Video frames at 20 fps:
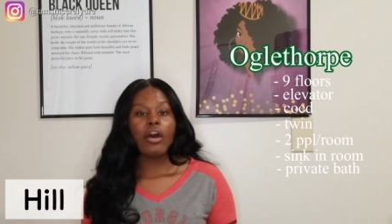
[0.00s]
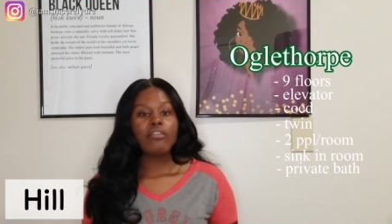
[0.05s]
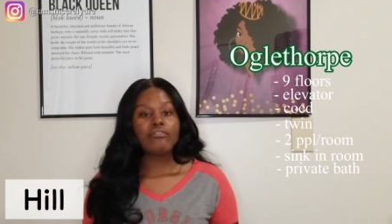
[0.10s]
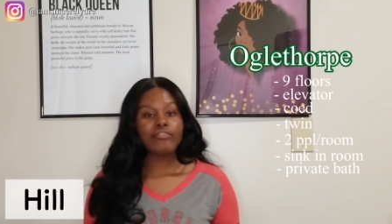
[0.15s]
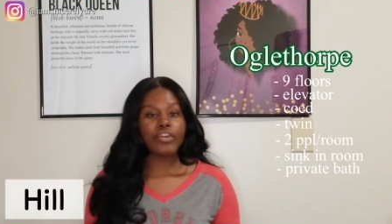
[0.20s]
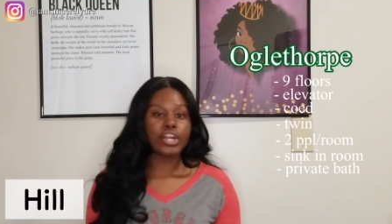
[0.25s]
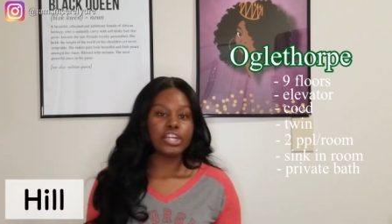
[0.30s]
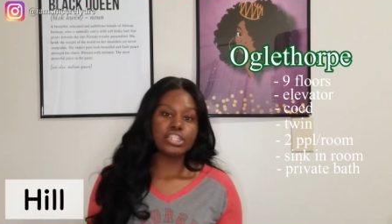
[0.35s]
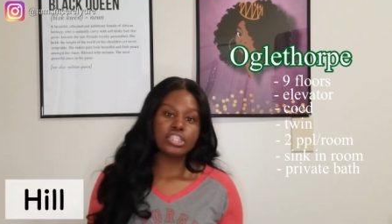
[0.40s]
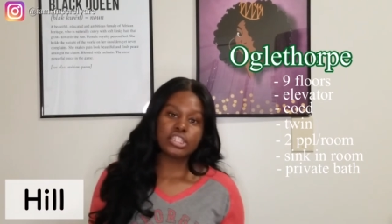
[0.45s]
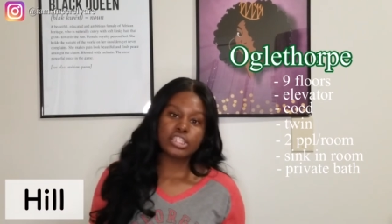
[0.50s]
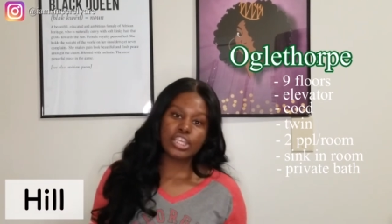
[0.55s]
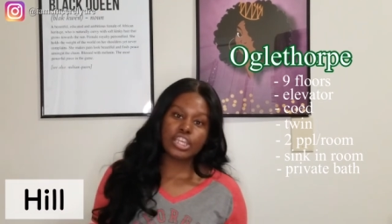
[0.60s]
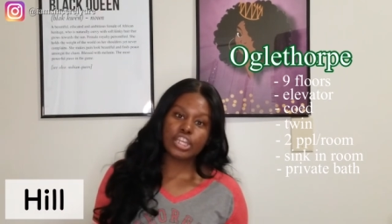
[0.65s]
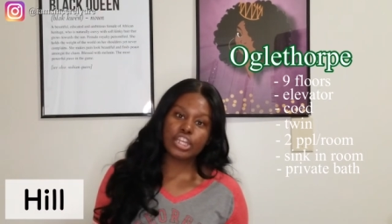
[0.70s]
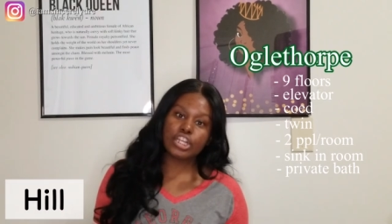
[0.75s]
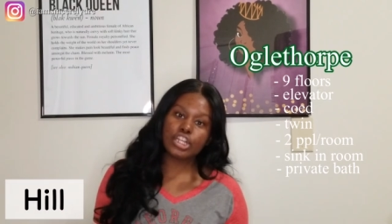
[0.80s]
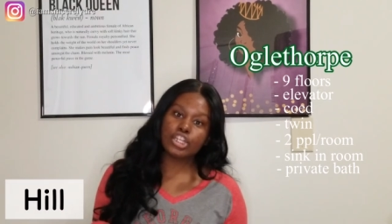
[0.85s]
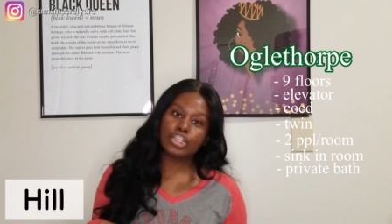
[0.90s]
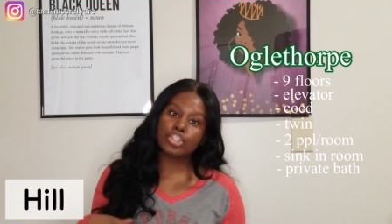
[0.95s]
first
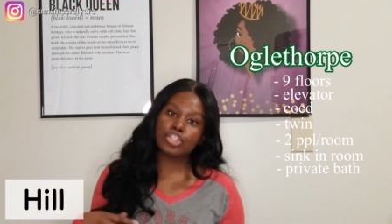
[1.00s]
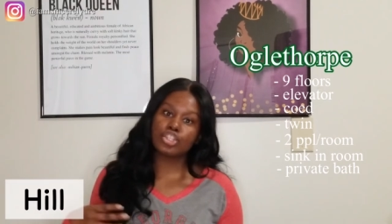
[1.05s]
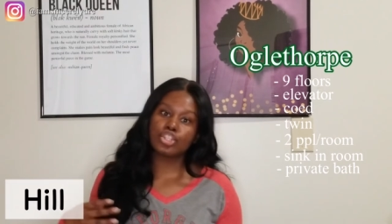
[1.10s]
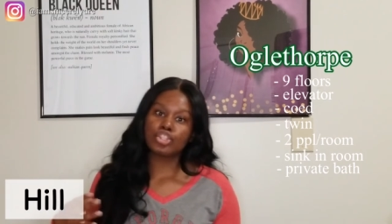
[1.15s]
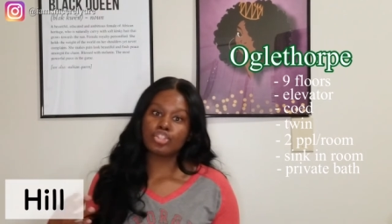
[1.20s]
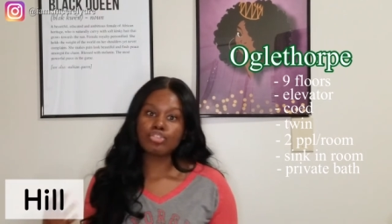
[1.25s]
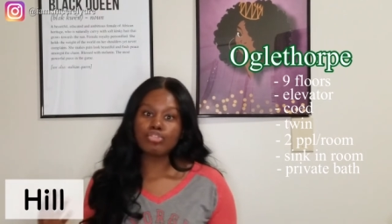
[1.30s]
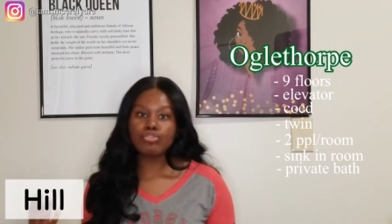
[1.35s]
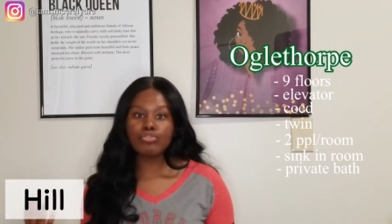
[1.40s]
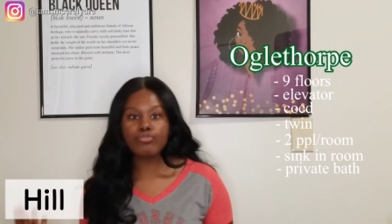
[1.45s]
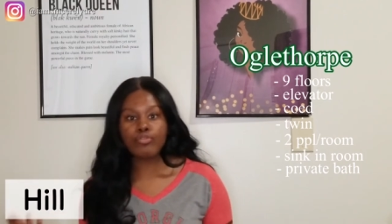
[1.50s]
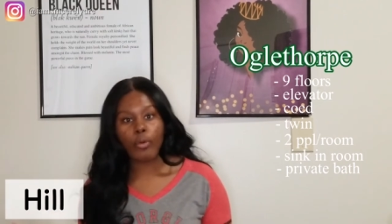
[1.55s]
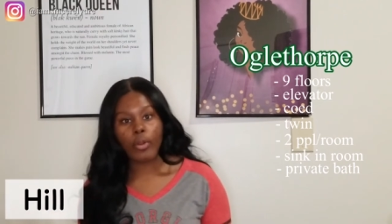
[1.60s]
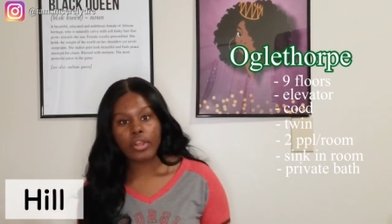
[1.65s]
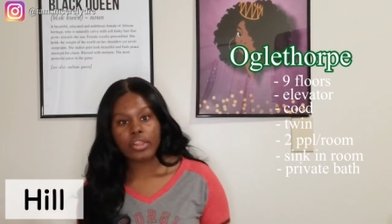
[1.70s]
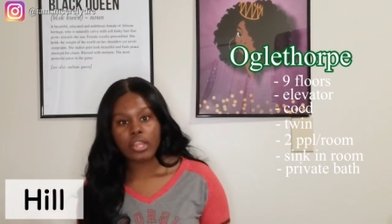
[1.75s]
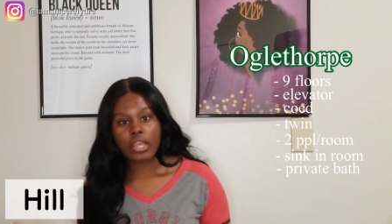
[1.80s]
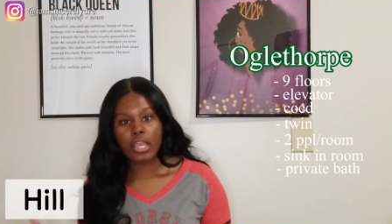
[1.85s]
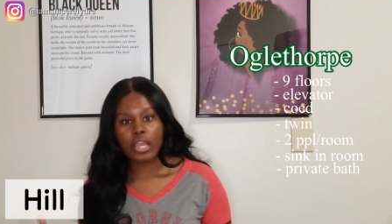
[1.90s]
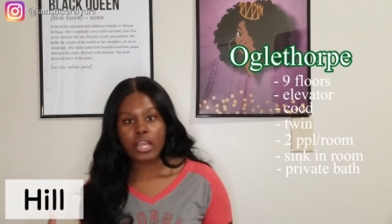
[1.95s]
years through
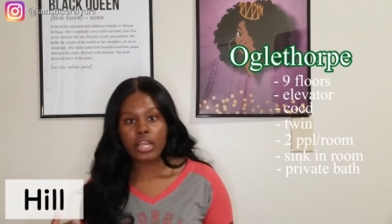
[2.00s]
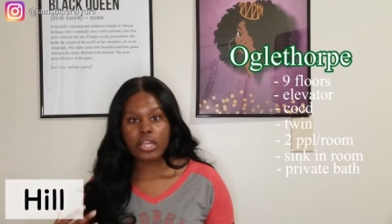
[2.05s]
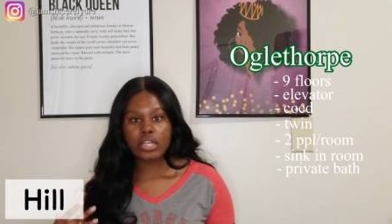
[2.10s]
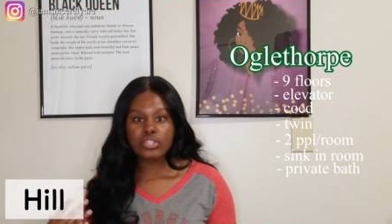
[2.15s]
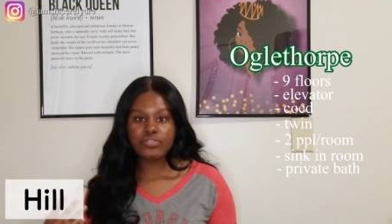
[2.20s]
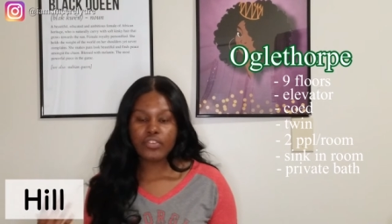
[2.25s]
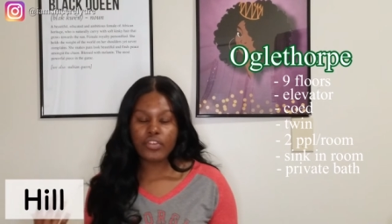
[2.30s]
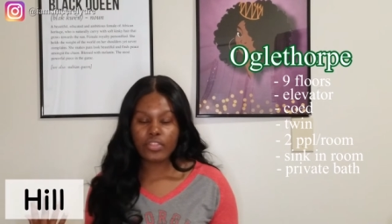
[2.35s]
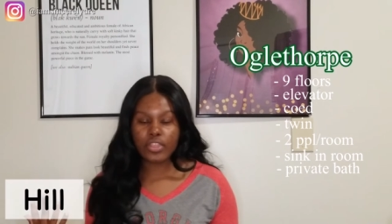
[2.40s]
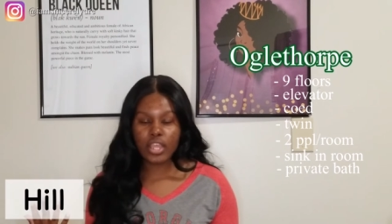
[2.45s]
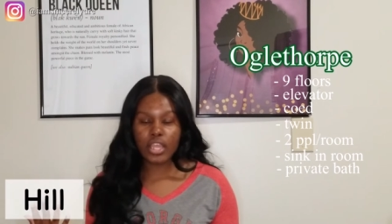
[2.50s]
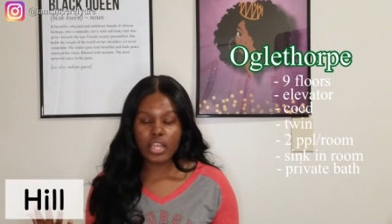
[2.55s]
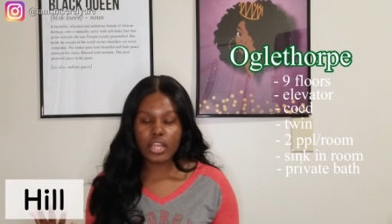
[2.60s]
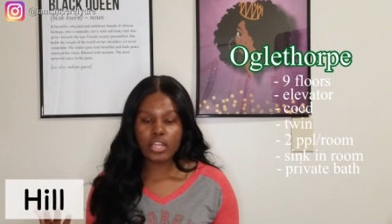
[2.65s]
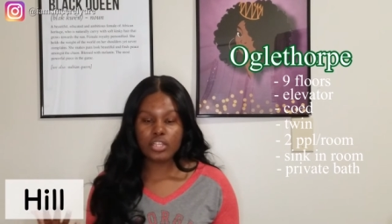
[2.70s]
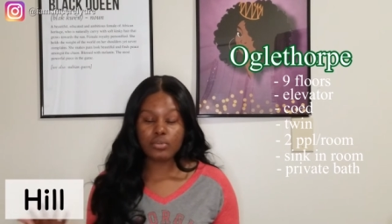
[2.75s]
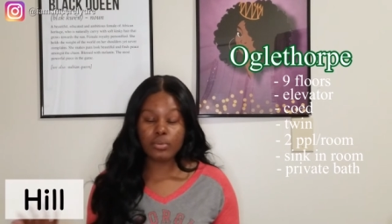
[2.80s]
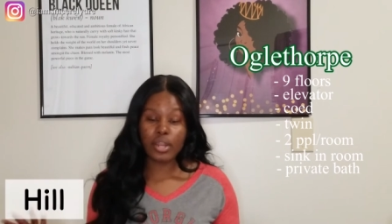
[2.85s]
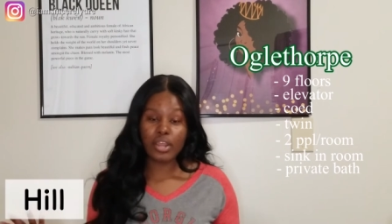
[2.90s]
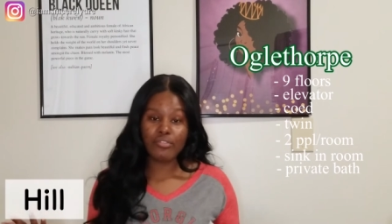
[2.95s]
fourth years, fifth year,
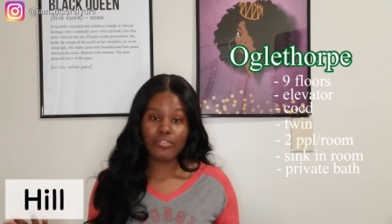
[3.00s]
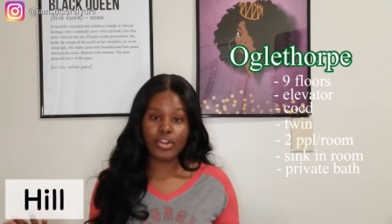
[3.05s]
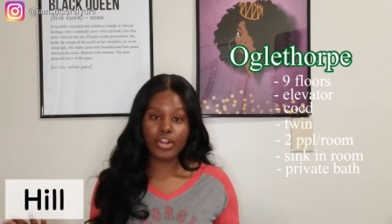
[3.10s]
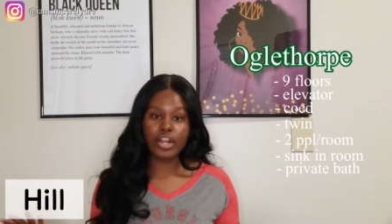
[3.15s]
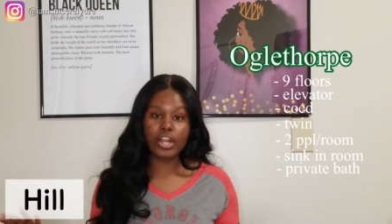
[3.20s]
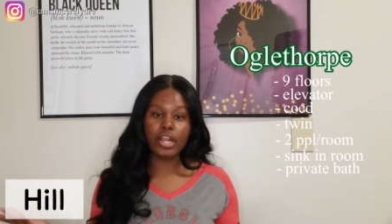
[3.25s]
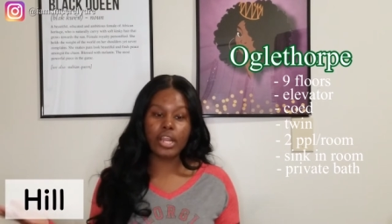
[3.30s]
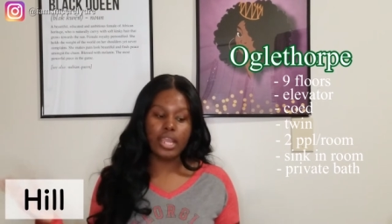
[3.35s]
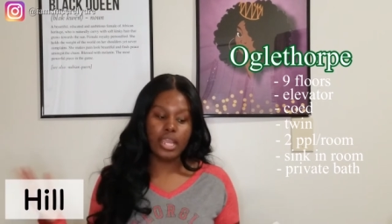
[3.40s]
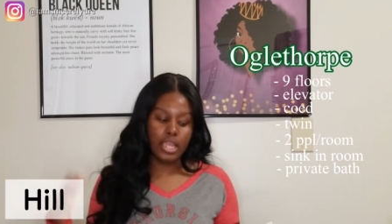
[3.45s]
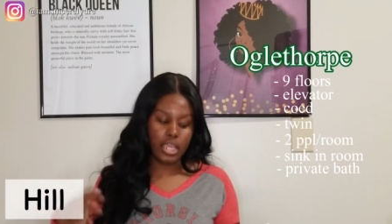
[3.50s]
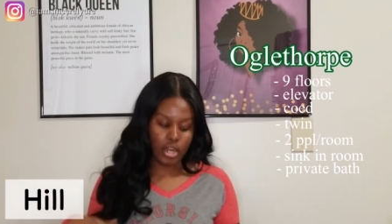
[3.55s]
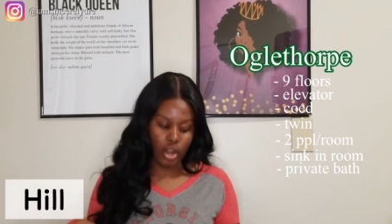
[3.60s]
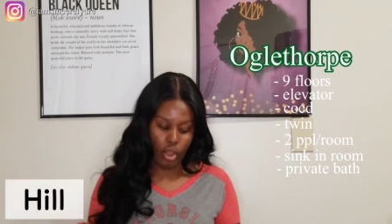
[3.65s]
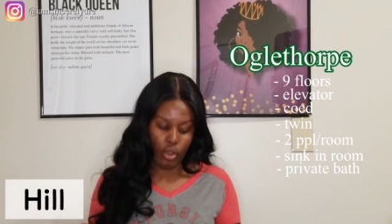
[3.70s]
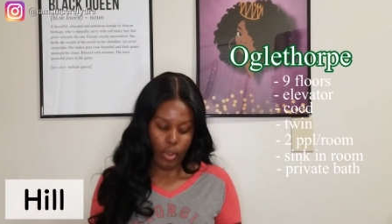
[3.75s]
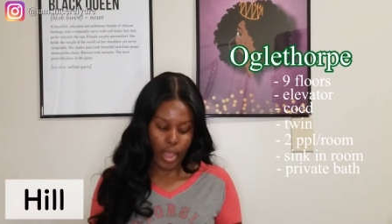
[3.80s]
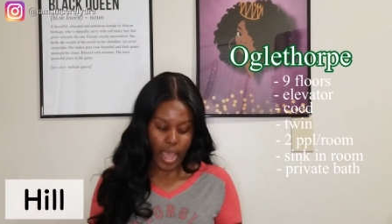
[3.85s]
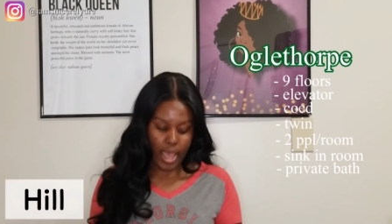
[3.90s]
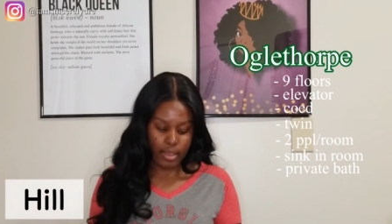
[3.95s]
whatever in O
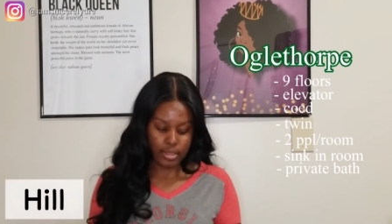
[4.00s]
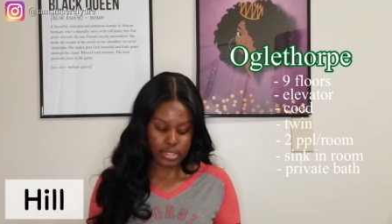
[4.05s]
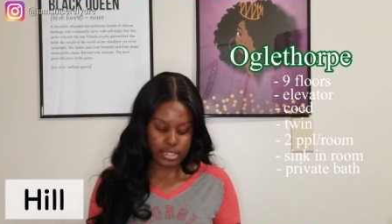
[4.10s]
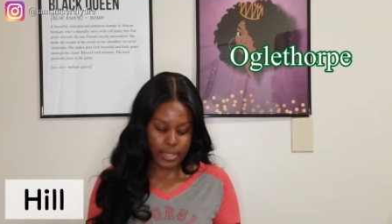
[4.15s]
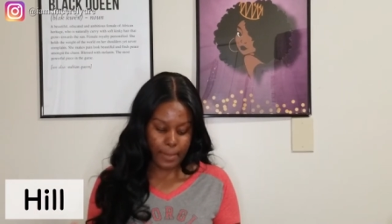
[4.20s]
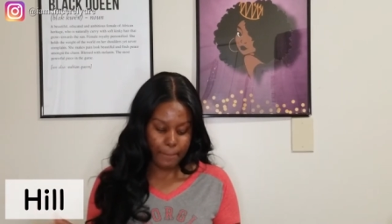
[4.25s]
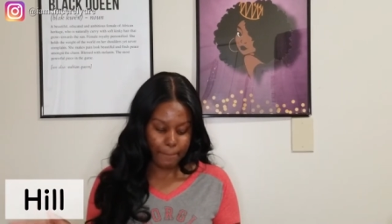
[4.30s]
house.